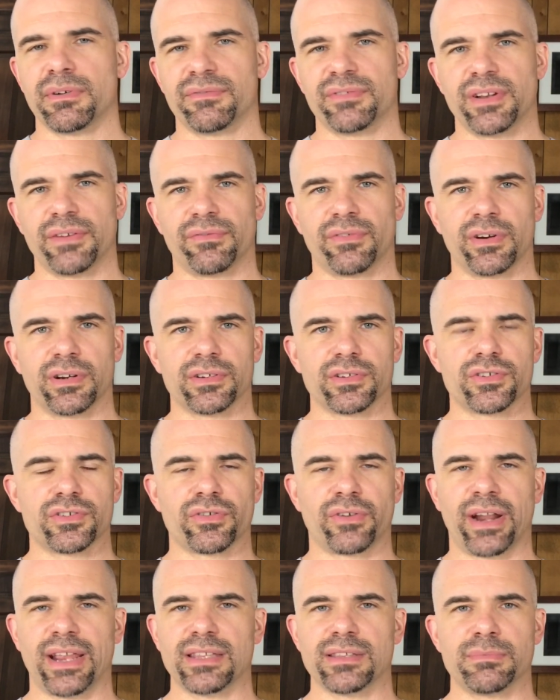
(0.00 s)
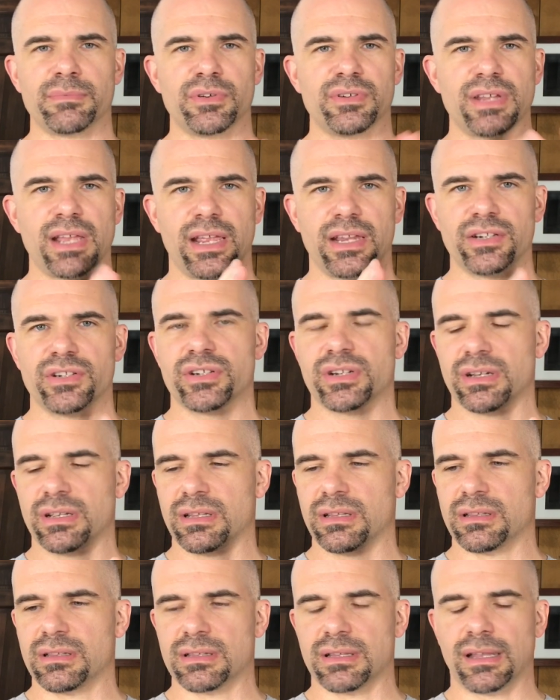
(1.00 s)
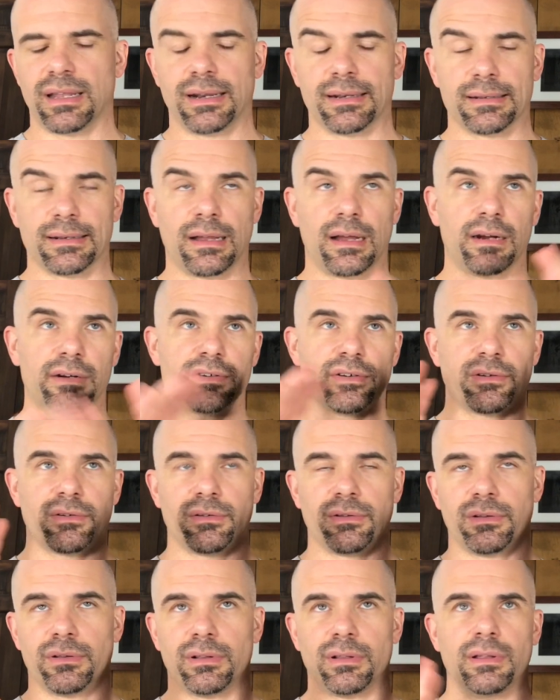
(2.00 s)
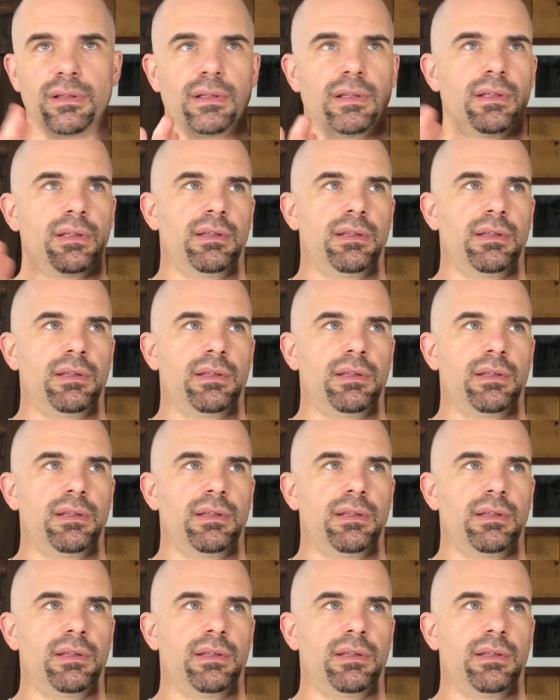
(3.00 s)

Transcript: of different transmutations, a lot of doctrinal